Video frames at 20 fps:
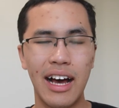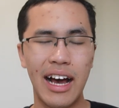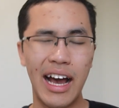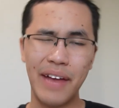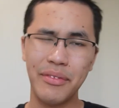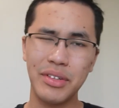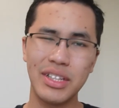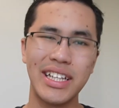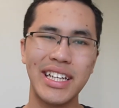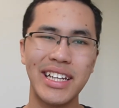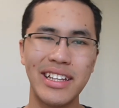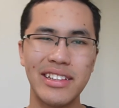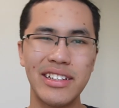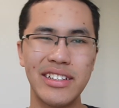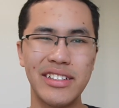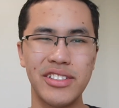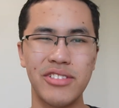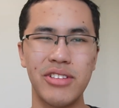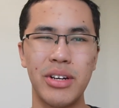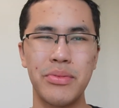I have a link in the
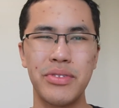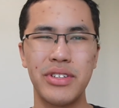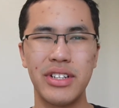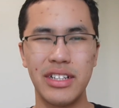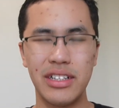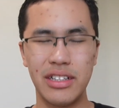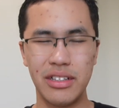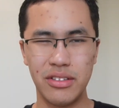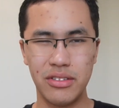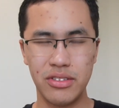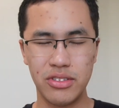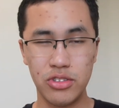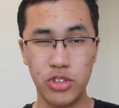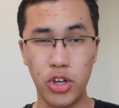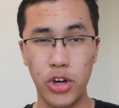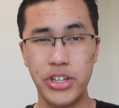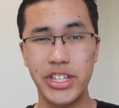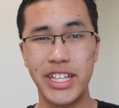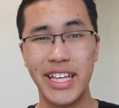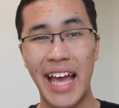description
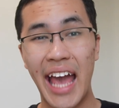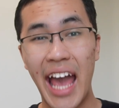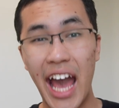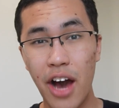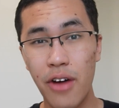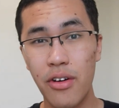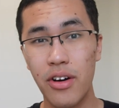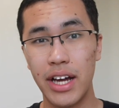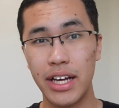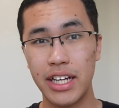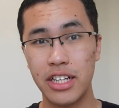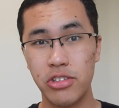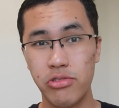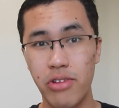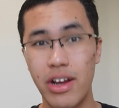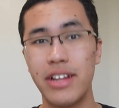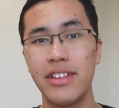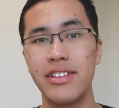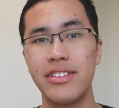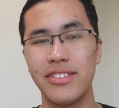noting how I
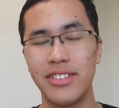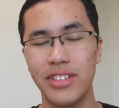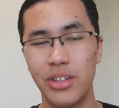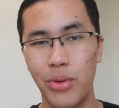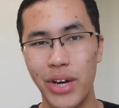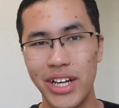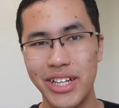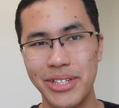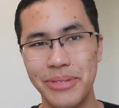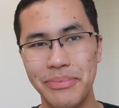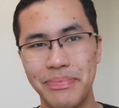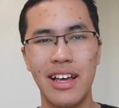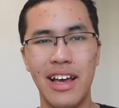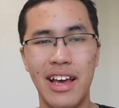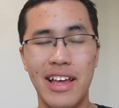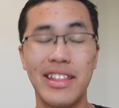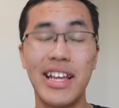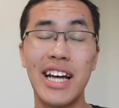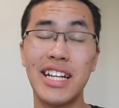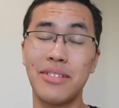created this equation.
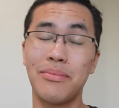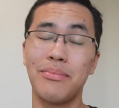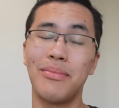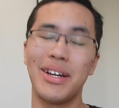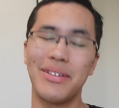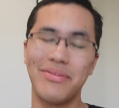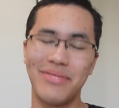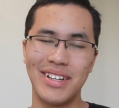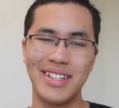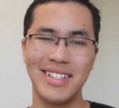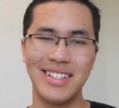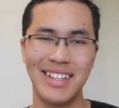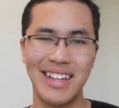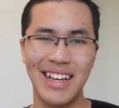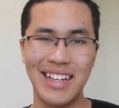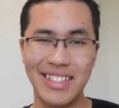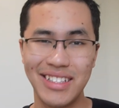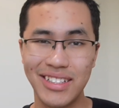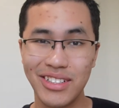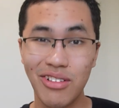That, my friend,
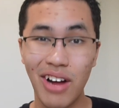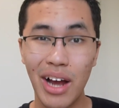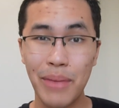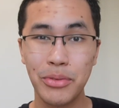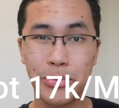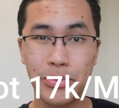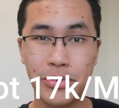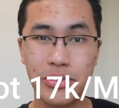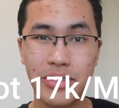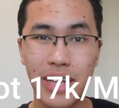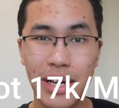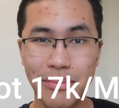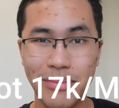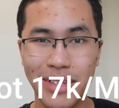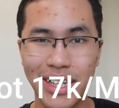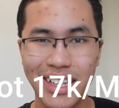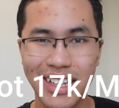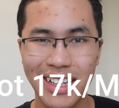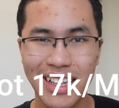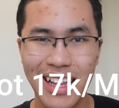a describable
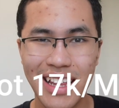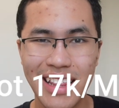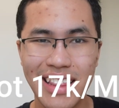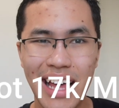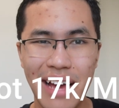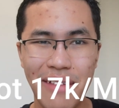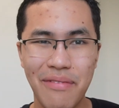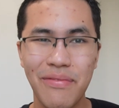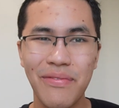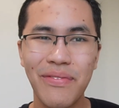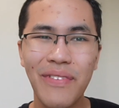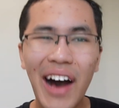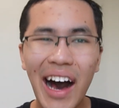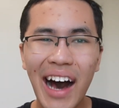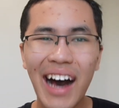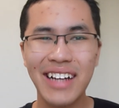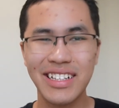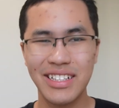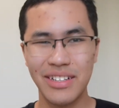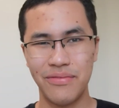number that
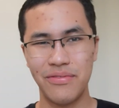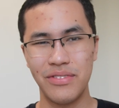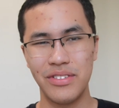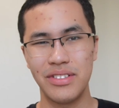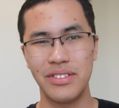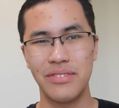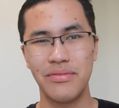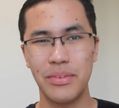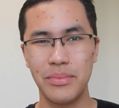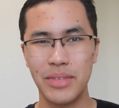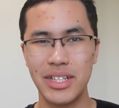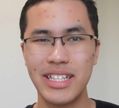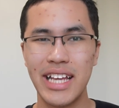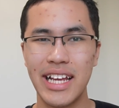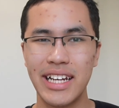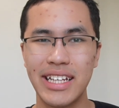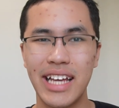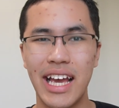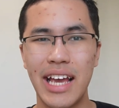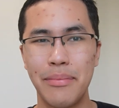far differs from the
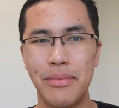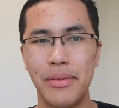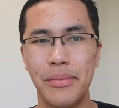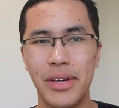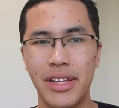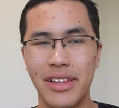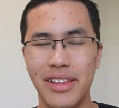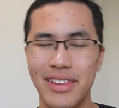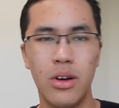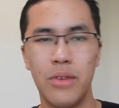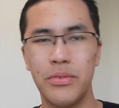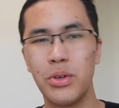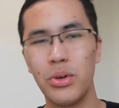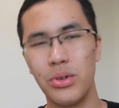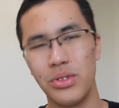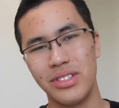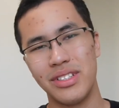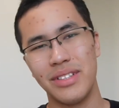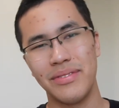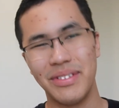10k per month. Of
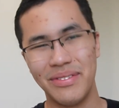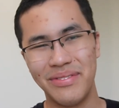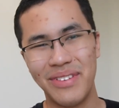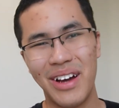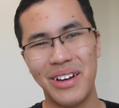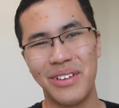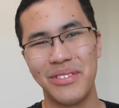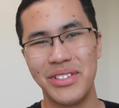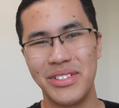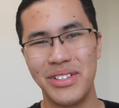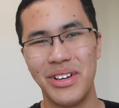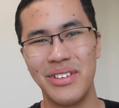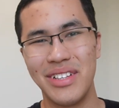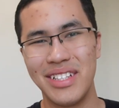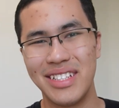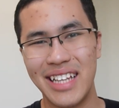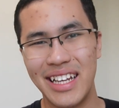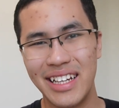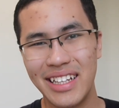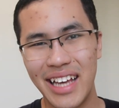course, if your final result
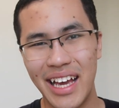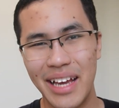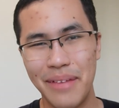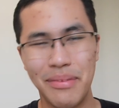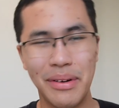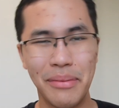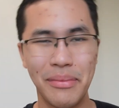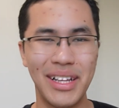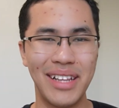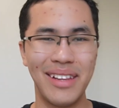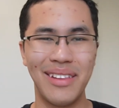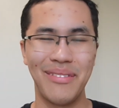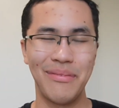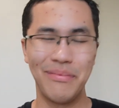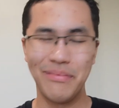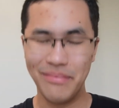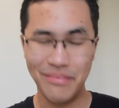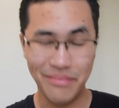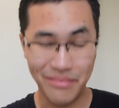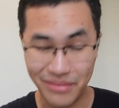is 10k per month,
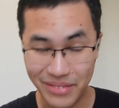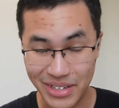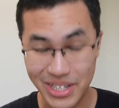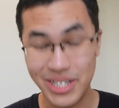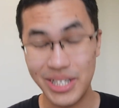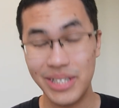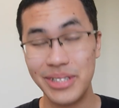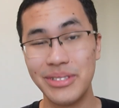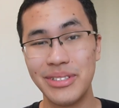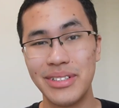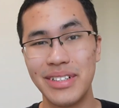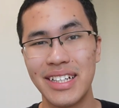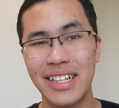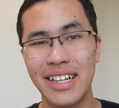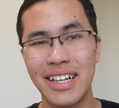very good.